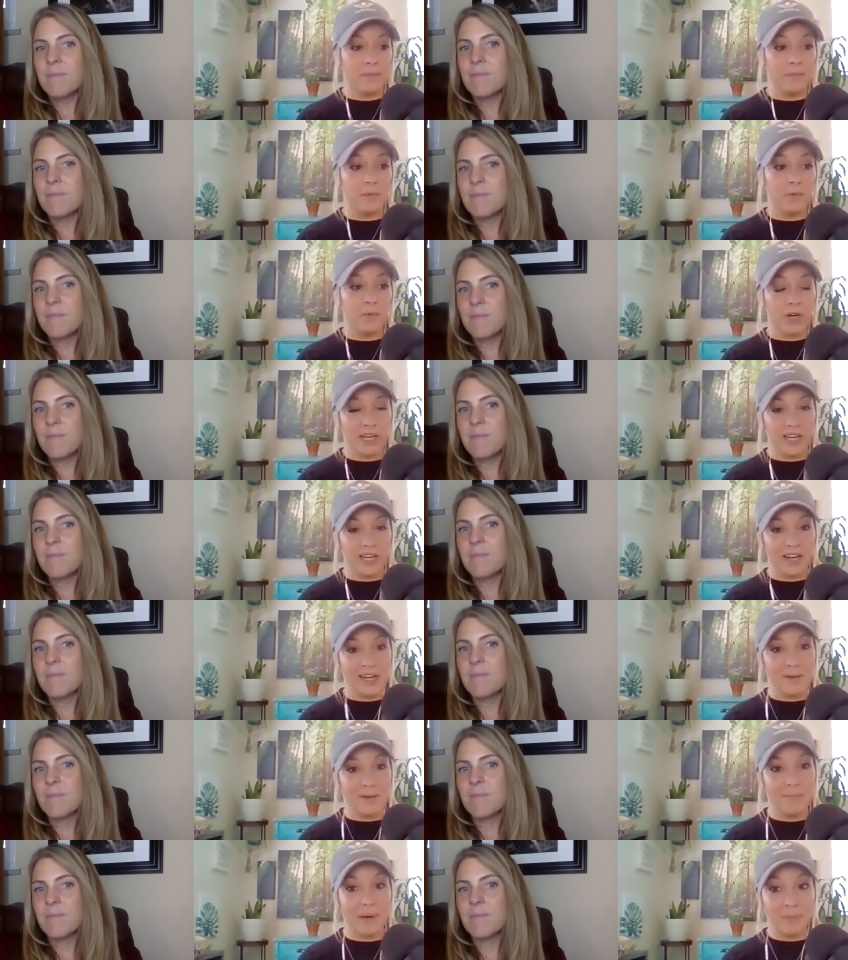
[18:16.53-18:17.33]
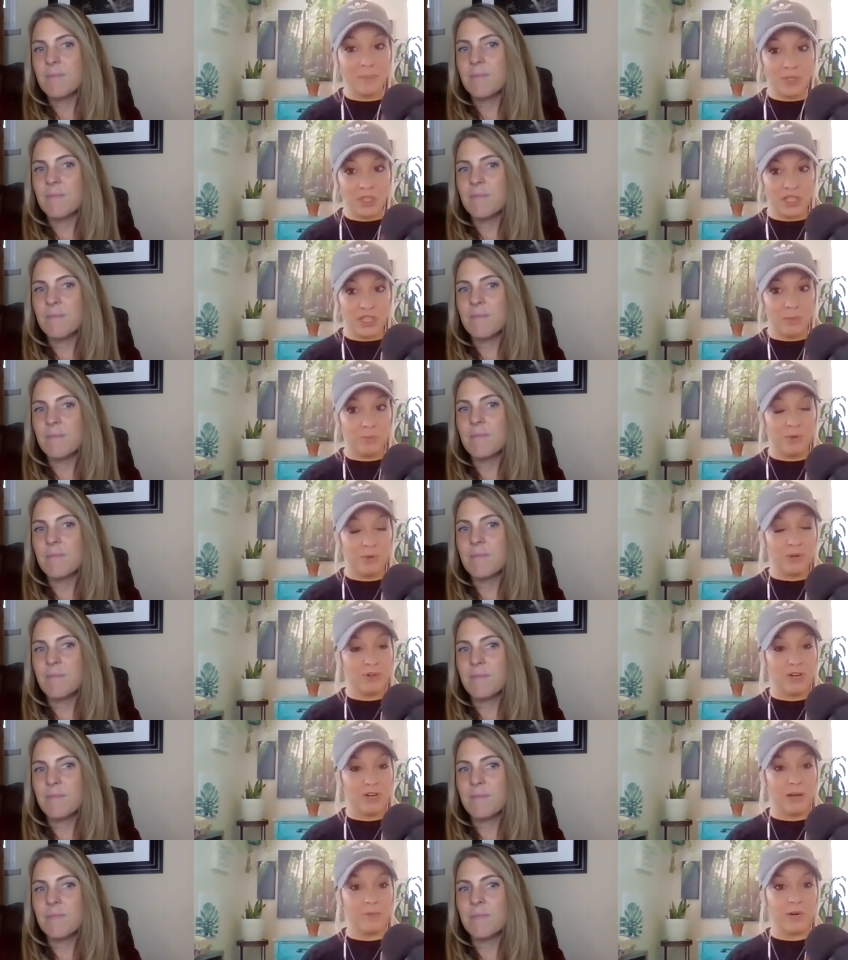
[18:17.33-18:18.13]
Speaker 1: working on a membership
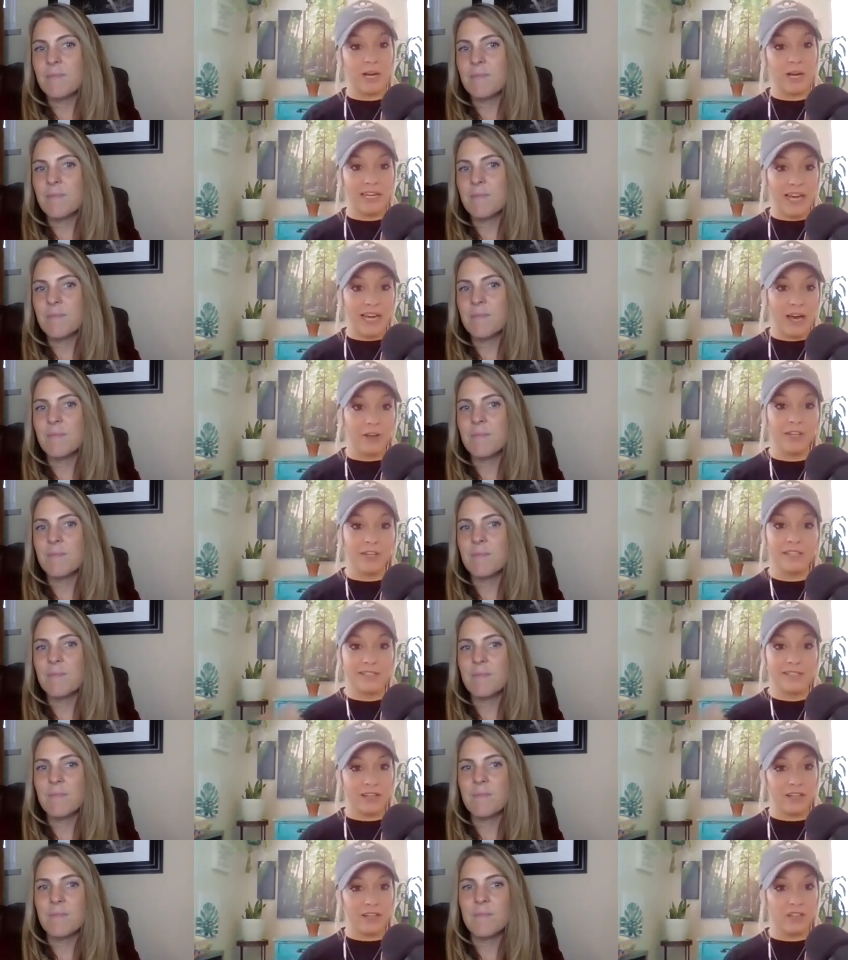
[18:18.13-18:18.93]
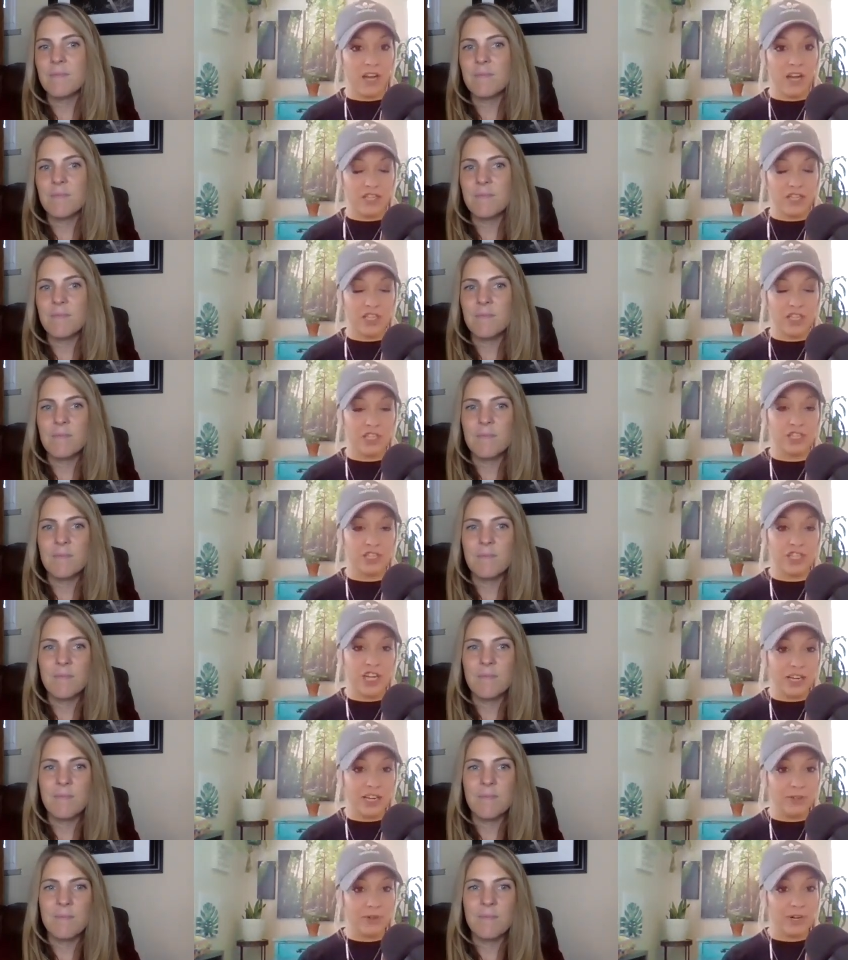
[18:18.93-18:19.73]
program right now that's going to launch in
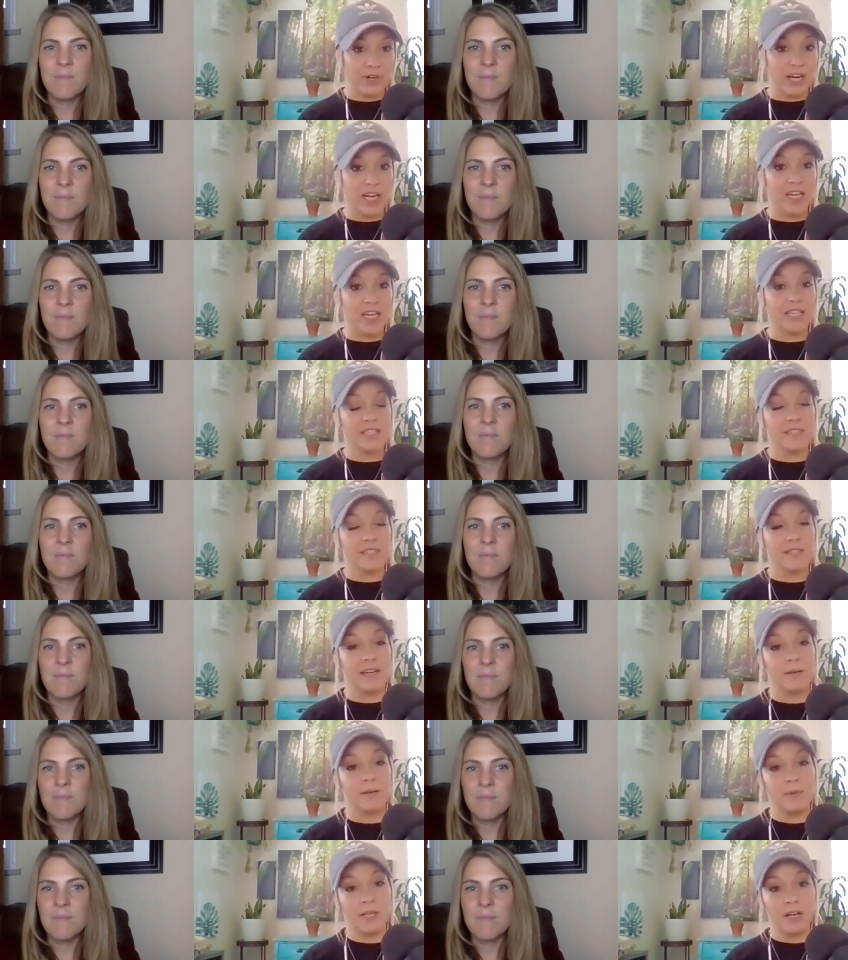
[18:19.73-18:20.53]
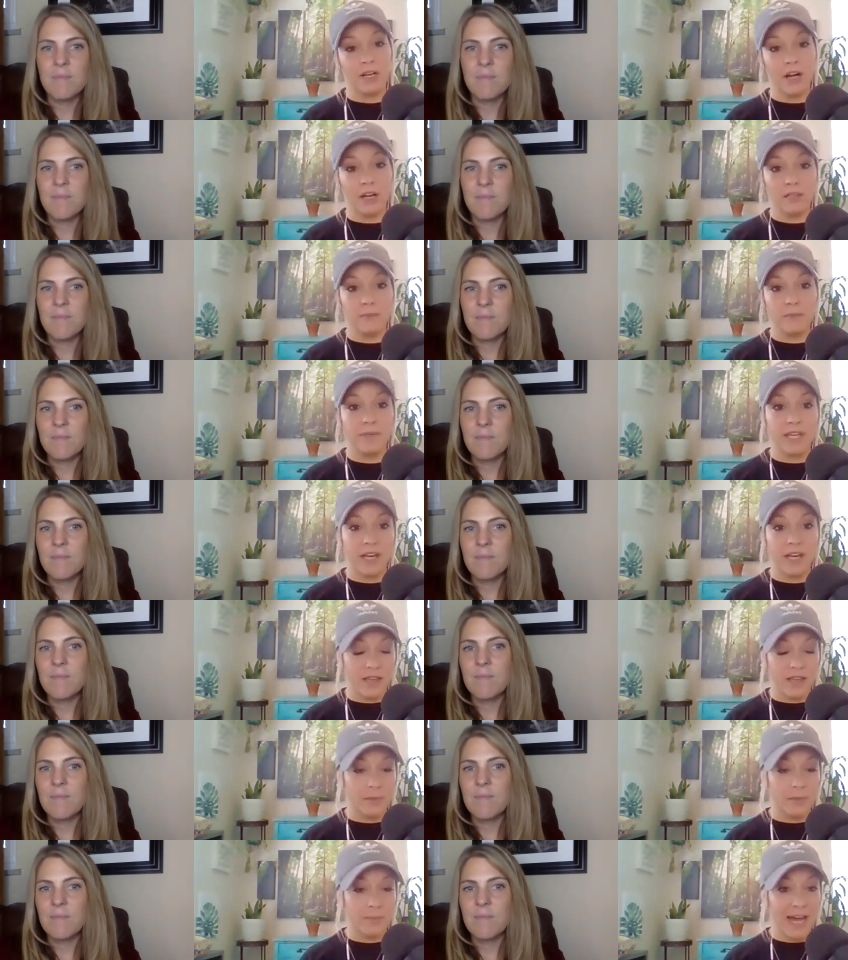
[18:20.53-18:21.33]
January, and it's going to be called
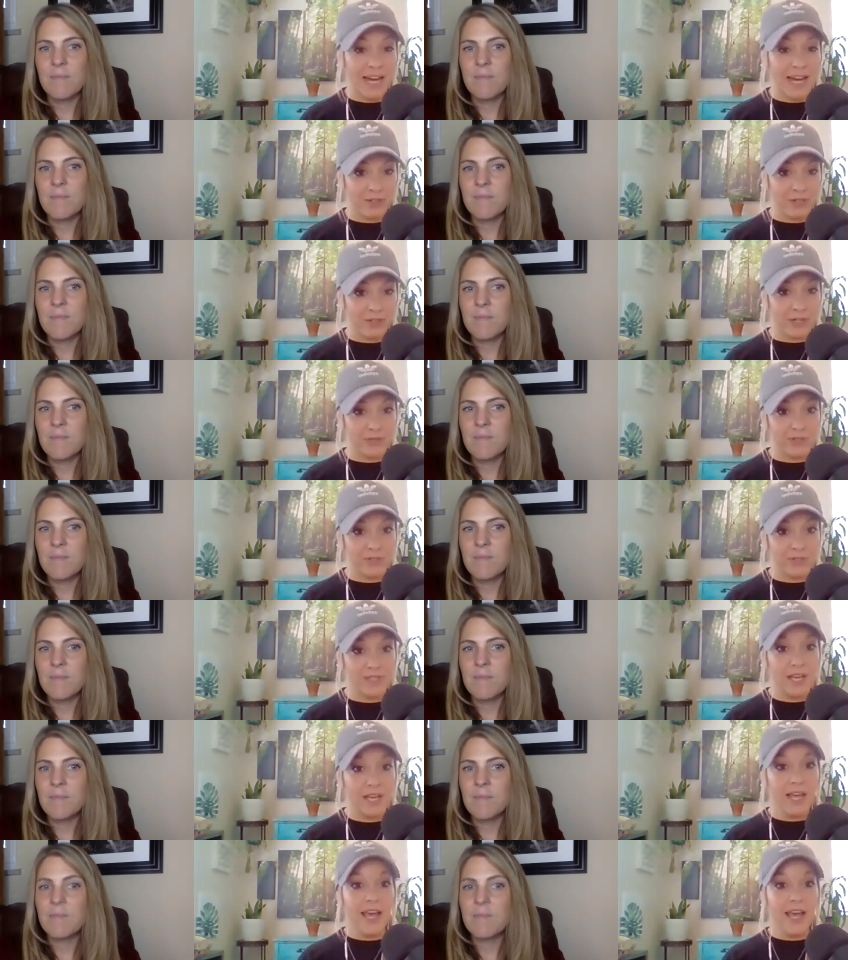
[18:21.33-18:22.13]
Beyond the Macros.